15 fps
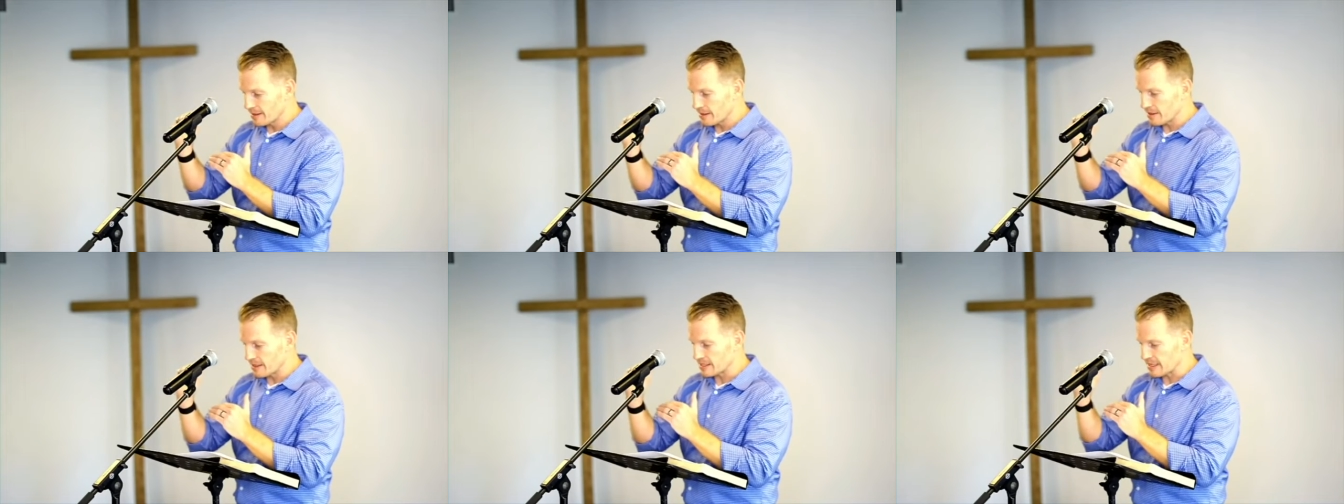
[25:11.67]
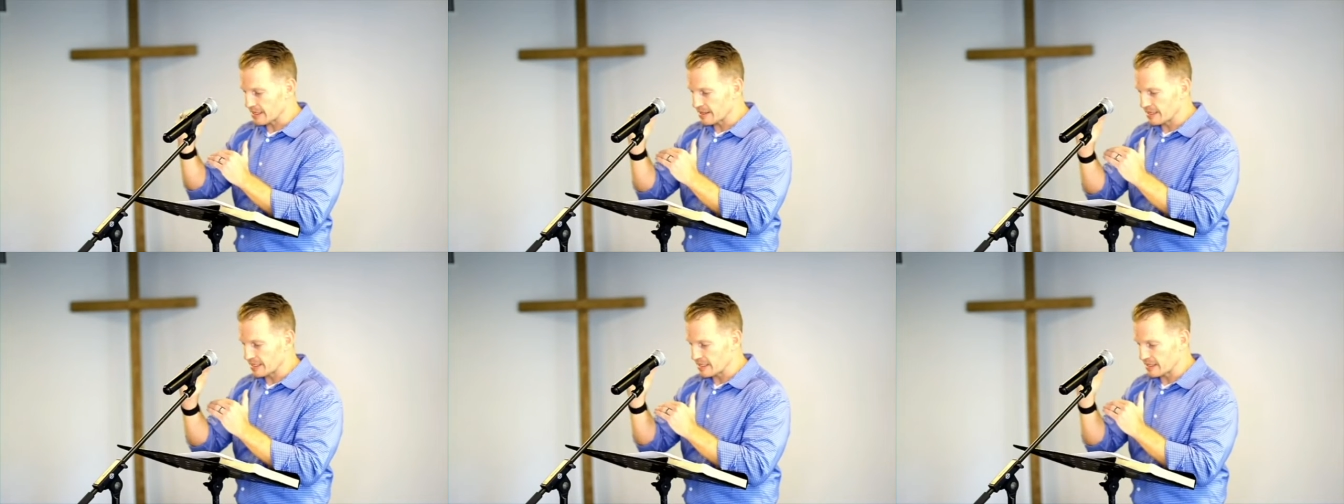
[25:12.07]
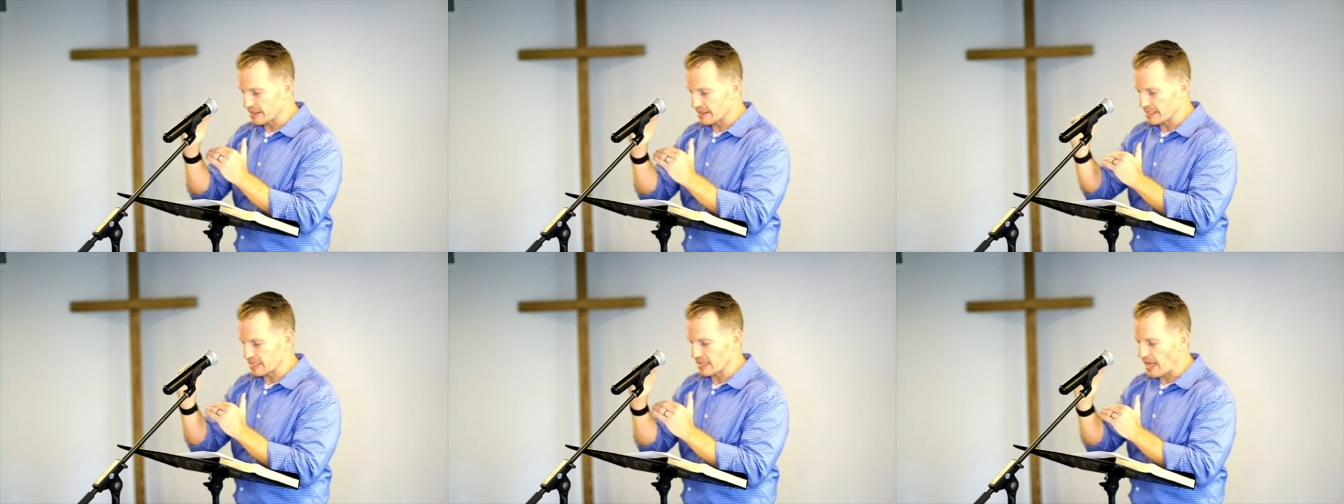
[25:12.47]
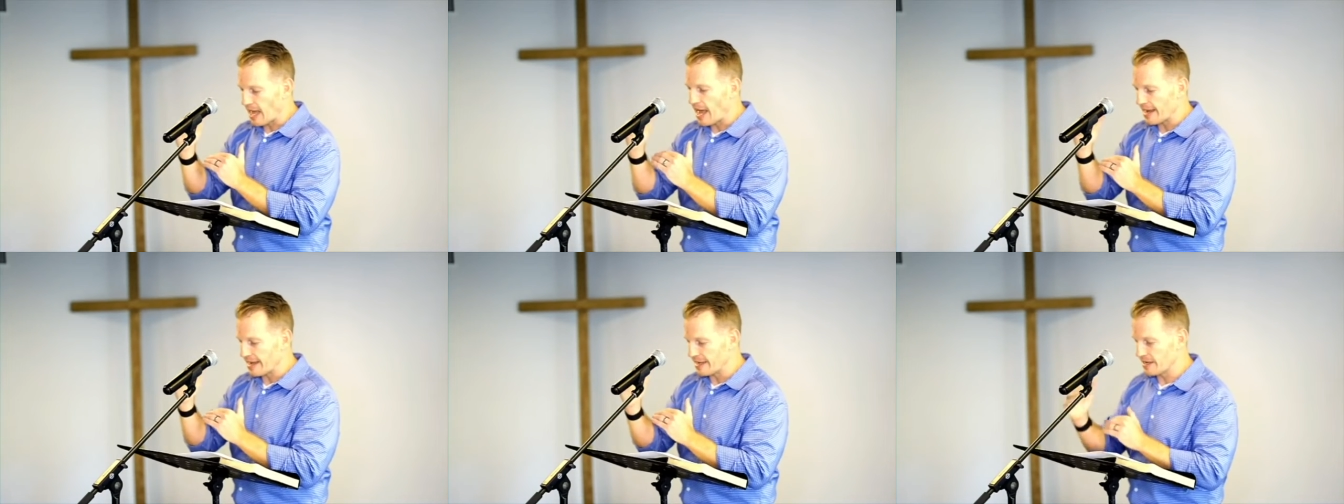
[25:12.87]
this, this, this
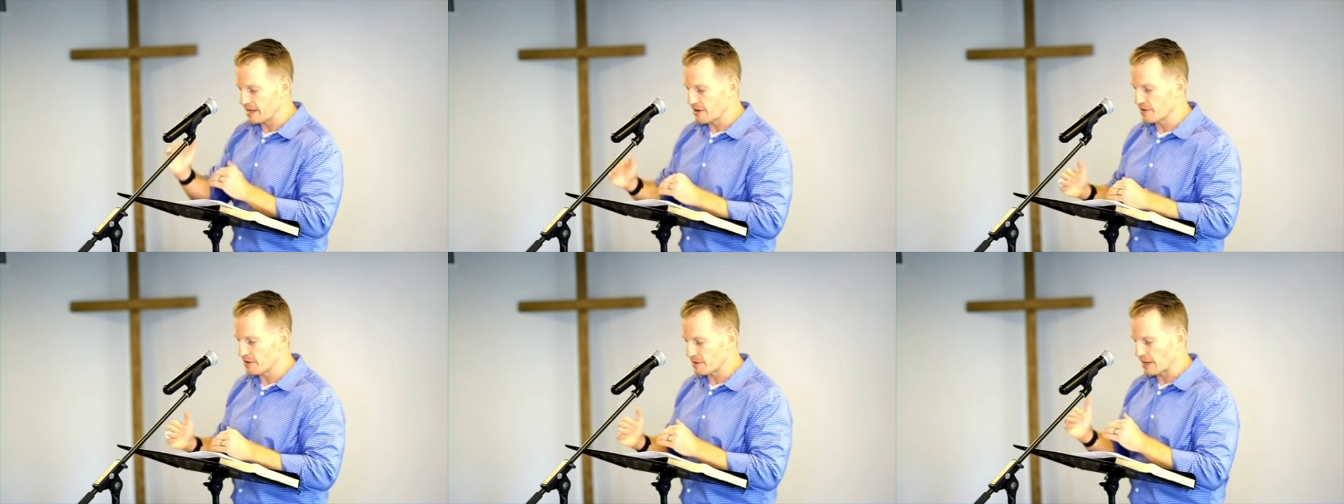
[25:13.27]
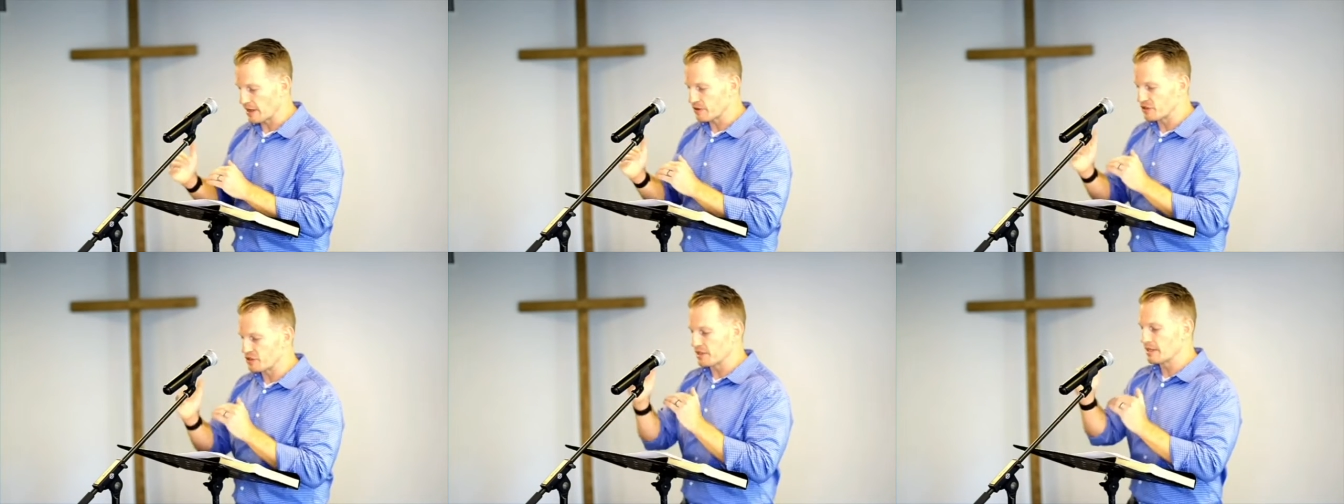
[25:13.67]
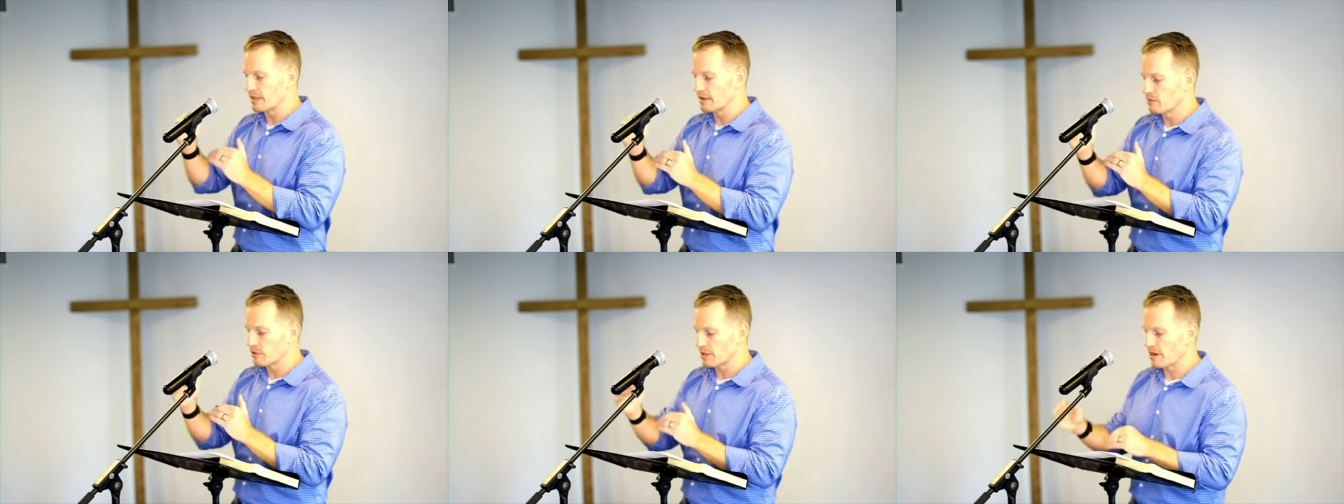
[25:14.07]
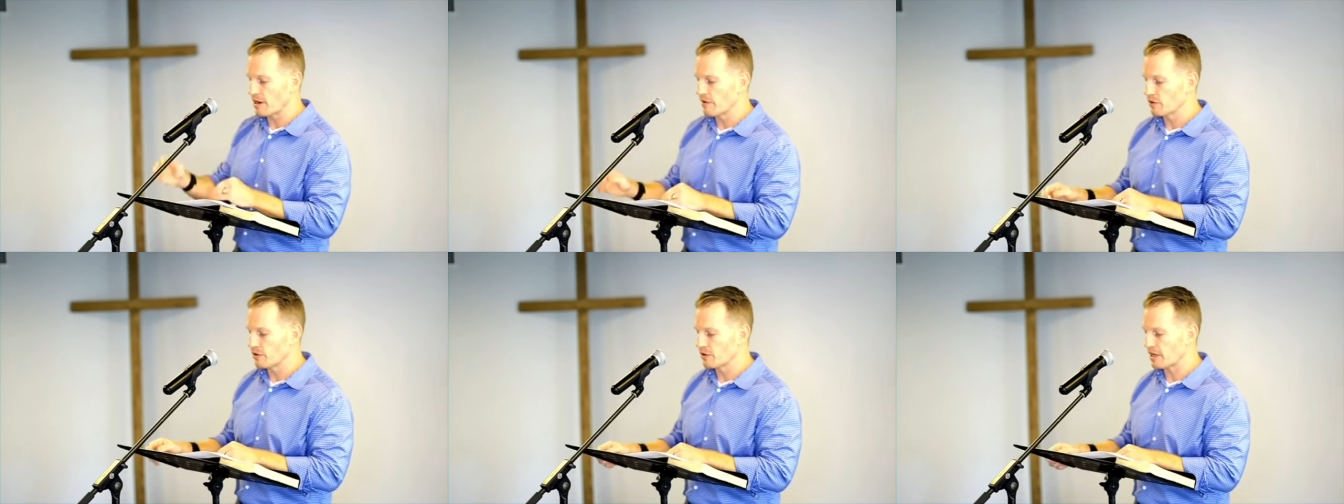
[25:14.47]
lie in here that they are deliberately
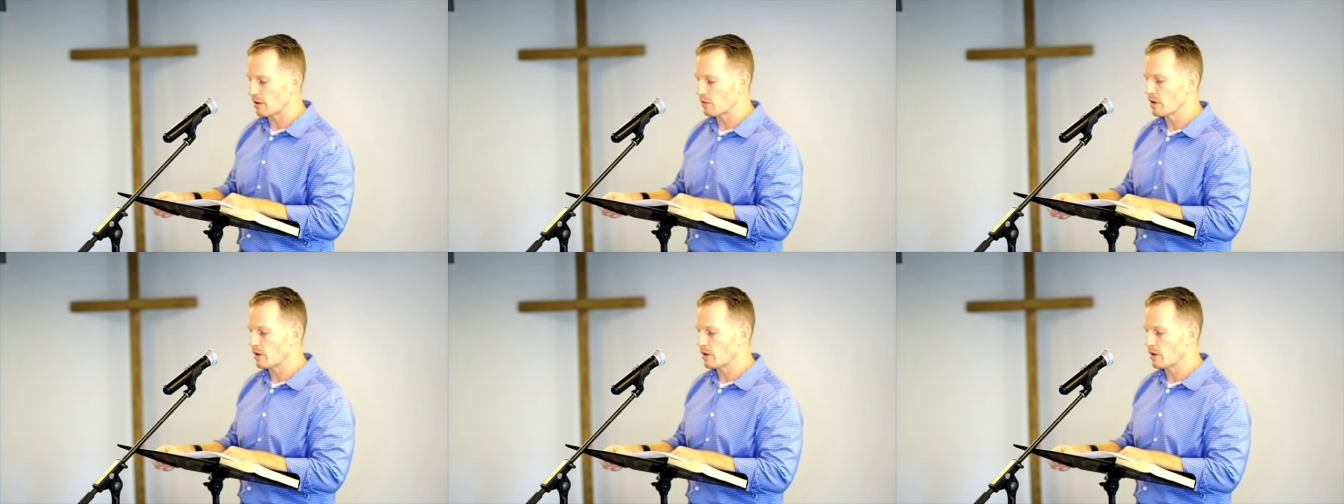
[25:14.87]
overlooking.